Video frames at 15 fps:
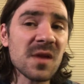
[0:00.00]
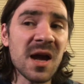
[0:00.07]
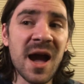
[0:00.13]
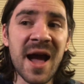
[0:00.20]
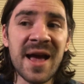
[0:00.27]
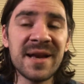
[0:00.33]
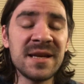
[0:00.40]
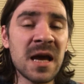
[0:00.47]

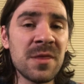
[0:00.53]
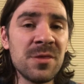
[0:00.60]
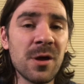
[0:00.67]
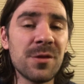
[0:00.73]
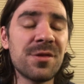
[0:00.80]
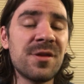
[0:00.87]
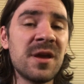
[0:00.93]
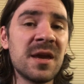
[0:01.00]
and
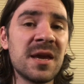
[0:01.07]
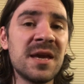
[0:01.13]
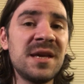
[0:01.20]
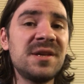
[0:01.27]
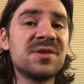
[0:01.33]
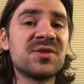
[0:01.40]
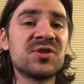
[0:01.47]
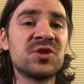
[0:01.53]
nothing
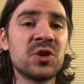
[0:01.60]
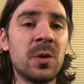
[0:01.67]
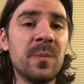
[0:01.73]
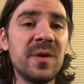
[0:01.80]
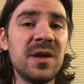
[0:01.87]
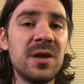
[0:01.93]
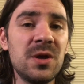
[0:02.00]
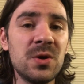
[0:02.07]
is
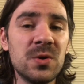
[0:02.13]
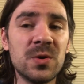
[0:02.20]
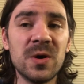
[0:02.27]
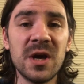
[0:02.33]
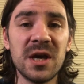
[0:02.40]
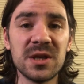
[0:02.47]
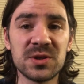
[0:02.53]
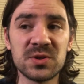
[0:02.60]
stopping you
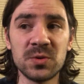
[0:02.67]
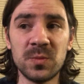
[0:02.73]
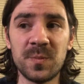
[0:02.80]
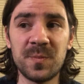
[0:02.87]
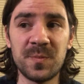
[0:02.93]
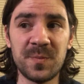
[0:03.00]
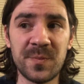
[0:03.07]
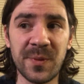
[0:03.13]
to
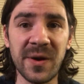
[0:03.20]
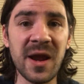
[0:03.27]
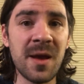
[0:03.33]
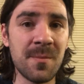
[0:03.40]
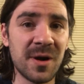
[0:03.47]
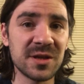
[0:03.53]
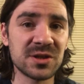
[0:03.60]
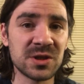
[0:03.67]
pretty
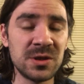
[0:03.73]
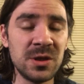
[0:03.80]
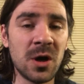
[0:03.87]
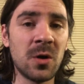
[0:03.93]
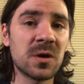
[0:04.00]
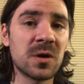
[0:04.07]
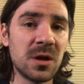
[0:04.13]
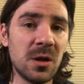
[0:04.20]
much you
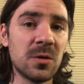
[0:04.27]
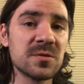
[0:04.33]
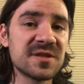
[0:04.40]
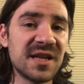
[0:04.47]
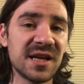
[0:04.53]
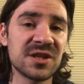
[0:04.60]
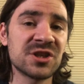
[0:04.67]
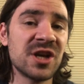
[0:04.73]
know close
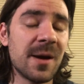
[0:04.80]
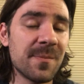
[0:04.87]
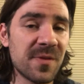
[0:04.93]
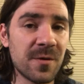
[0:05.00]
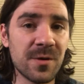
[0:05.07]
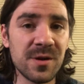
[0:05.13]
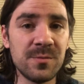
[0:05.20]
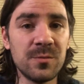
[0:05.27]
that
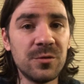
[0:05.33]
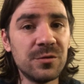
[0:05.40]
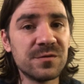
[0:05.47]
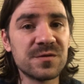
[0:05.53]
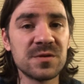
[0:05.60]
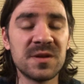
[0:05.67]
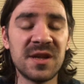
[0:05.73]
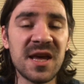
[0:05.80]
chapter and move
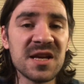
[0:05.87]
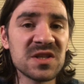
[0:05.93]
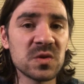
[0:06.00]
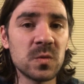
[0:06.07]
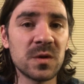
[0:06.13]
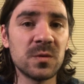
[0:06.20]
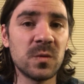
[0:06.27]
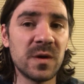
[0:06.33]
to the
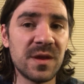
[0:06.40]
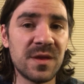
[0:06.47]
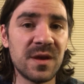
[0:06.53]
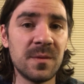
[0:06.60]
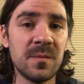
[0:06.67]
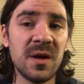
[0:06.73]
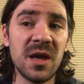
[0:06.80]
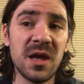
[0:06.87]
next one with
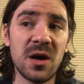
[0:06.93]
them